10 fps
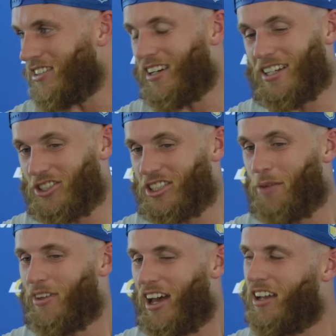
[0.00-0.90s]
is like, is there
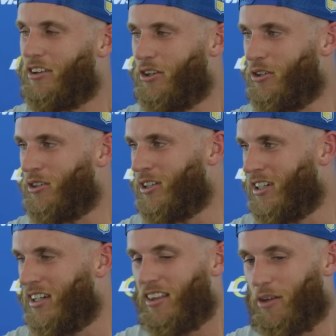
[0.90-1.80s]
something I can do
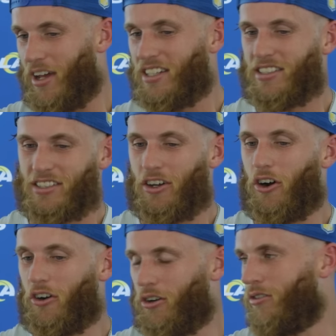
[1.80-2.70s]
that makes this a
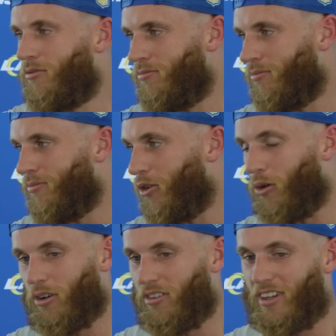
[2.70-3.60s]
harder
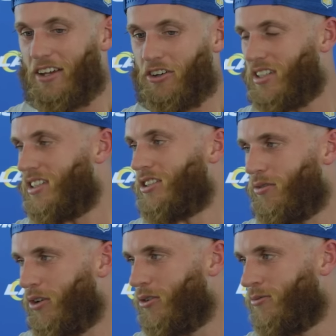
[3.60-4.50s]
or later decision
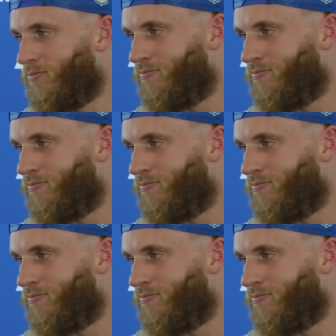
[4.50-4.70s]
for you?